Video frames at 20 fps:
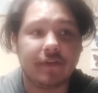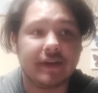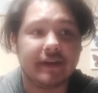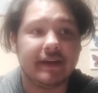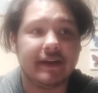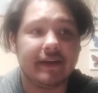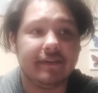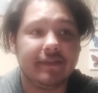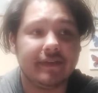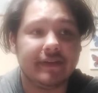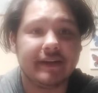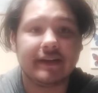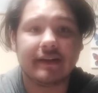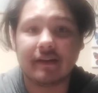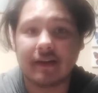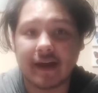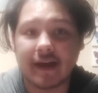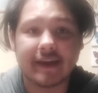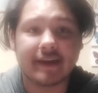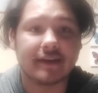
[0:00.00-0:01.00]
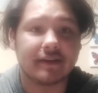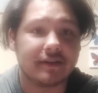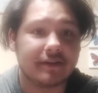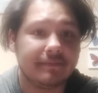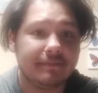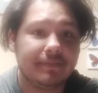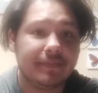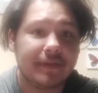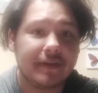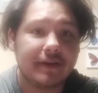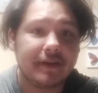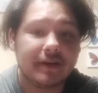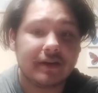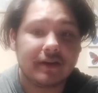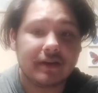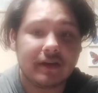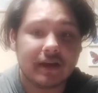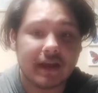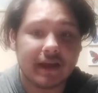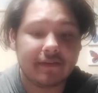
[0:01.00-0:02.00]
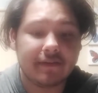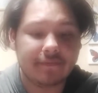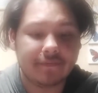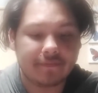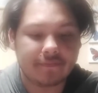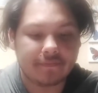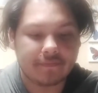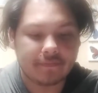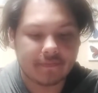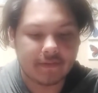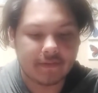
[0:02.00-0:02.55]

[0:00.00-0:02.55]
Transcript: if he didn't like it. If